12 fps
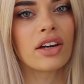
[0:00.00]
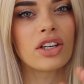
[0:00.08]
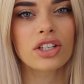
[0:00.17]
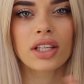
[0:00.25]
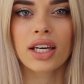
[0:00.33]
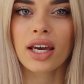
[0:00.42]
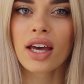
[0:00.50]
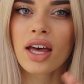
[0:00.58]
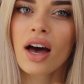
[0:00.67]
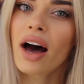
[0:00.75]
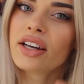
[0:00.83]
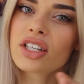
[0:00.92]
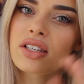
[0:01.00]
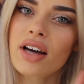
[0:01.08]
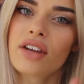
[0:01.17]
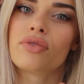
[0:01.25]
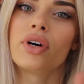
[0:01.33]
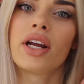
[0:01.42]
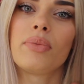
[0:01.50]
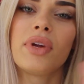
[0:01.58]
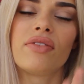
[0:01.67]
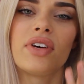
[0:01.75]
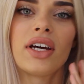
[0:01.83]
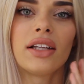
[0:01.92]
Usually I just kind of want a bit
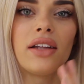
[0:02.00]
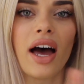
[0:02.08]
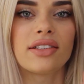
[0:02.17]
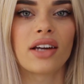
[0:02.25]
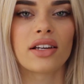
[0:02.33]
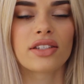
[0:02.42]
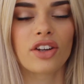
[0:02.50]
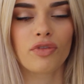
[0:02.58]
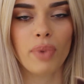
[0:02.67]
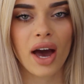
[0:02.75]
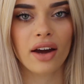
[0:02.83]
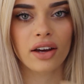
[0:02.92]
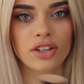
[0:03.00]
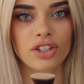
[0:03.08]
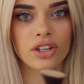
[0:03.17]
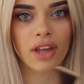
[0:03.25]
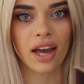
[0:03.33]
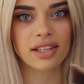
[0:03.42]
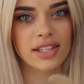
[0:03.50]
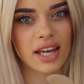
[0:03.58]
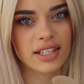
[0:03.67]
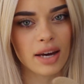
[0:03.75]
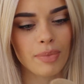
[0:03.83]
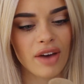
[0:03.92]
of a light dust of powder to like
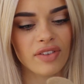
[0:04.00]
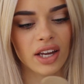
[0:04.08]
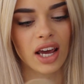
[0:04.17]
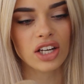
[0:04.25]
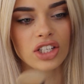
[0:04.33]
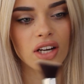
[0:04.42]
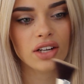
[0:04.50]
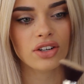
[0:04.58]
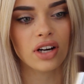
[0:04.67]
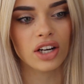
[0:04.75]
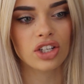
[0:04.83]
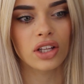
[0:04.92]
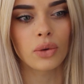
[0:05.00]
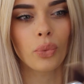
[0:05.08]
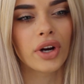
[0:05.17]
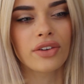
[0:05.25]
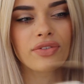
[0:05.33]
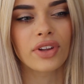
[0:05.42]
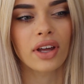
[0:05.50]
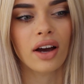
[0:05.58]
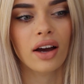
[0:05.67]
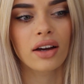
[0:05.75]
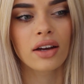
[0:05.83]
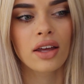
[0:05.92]
set down my foundation. I don't actually want it for
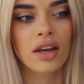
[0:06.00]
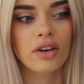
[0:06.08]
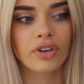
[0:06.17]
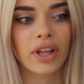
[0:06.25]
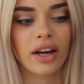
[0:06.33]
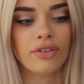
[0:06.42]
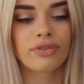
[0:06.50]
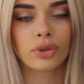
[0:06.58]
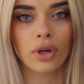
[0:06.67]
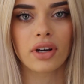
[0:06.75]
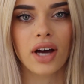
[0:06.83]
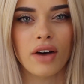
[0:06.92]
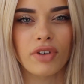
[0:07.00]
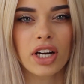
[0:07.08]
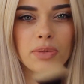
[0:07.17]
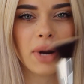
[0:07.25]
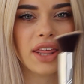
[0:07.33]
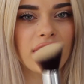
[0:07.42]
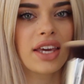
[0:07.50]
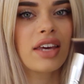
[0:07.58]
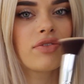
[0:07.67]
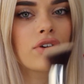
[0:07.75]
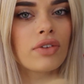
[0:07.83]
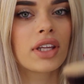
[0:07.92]
like a full-on coverage, but I think
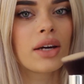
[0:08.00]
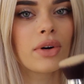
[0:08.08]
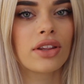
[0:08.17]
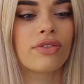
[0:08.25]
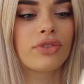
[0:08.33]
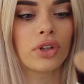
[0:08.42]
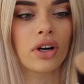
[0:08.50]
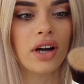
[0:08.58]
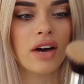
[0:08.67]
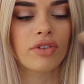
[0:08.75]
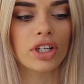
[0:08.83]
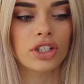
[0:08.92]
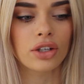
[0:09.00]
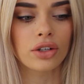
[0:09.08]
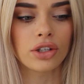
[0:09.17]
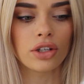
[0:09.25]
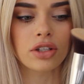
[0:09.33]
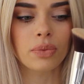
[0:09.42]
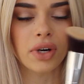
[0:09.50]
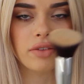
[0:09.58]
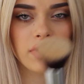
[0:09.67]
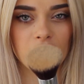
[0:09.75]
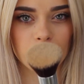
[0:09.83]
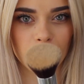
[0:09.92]
if you really wanted the full-on coverage you could use one
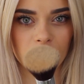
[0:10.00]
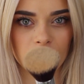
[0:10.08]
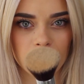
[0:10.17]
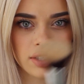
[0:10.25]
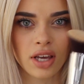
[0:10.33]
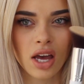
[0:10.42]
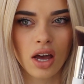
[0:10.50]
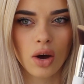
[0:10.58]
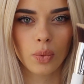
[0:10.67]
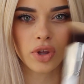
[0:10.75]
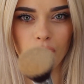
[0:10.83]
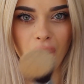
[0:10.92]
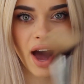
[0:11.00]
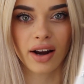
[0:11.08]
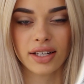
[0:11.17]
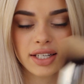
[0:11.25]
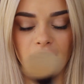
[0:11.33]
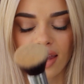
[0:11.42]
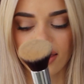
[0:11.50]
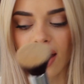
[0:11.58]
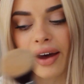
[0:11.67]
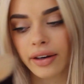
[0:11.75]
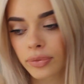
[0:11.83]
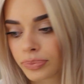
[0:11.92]
of these brushes with powder to get
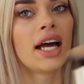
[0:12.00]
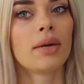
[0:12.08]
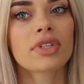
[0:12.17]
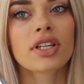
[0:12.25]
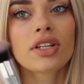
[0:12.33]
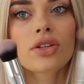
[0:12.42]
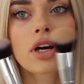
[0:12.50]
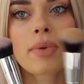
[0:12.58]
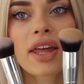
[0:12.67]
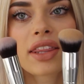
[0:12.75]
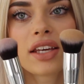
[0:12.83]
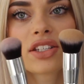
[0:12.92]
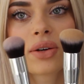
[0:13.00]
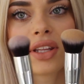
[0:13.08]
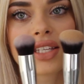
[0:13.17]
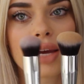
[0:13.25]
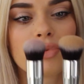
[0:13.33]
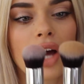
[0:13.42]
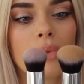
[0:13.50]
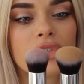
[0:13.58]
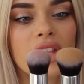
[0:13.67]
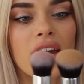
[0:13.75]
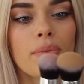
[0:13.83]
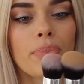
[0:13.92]
that. And I'm just going to talk about these two at the same time.
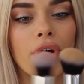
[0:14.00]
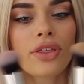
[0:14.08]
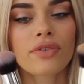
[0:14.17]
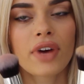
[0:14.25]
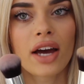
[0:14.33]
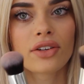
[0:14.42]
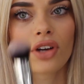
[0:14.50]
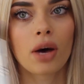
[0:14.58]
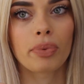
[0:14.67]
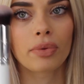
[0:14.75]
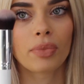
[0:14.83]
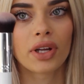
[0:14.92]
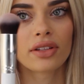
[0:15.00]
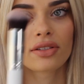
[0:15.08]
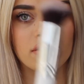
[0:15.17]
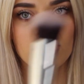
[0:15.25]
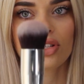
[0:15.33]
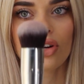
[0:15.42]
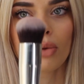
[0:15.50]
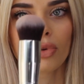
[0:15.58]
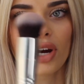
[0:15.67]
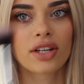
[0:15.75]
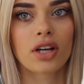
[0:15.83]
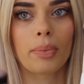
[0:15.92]
So they're both the round top, and one's just a normal
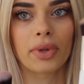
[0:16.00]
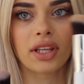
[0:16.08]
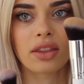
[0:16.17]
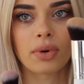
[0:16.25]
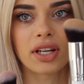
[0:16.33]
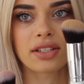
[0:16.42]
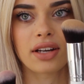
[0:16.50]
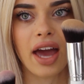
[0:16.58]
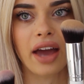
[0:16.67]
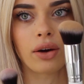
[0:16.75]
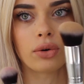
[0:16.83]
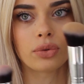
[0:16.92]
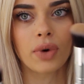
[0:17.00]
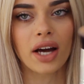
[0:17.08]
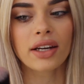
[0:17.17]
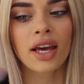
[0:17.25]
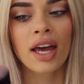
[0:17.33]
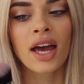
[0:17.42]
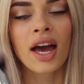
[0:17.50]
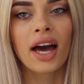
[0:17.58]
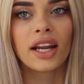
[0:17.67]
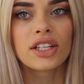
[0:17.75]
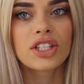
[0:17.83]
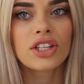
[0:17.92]
round top and the other one is an angled one.
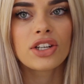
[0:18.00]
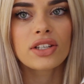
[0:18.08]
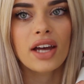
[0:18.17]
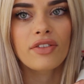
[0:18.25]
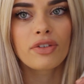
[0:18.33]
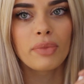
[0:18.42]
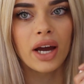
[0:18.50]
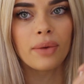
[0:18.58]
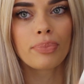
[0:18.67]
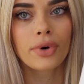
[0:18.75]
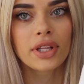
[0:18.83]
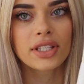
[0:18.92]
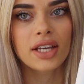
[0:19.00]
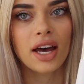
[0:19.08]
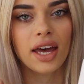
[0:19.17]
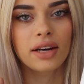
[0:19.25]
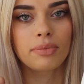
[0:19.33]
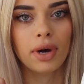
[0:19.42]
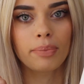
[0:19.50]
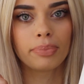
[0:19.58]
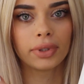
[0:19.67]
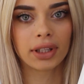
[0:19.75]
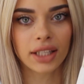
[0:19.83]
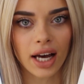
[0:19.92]
And I did use that for my bronzer and my
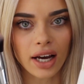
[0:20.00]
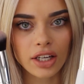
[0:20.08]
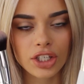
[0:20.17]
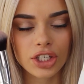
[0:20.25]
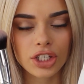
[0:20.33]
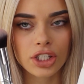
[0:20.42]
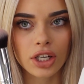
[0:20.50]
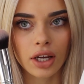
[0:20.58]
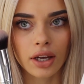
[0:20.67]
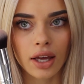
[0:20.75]
blush.